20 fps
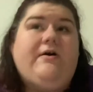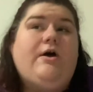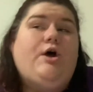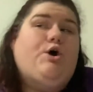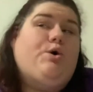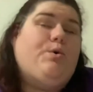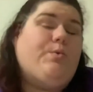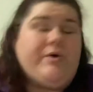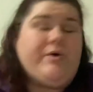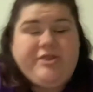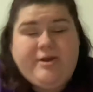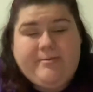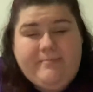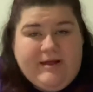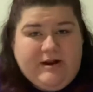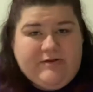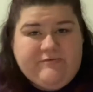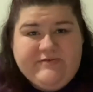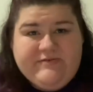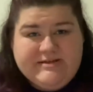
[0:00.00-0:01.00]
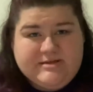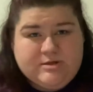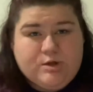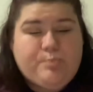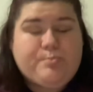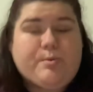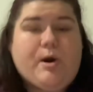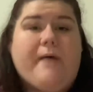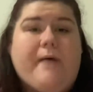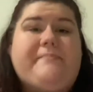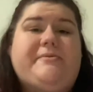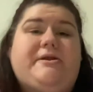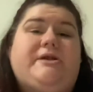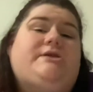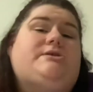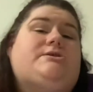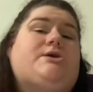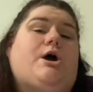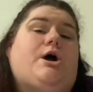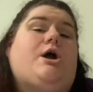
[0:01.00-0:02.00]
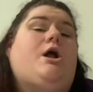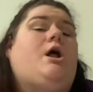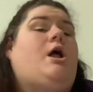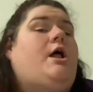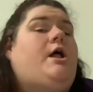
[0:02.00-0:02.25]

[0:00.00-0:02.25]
what their metaphysical properties are,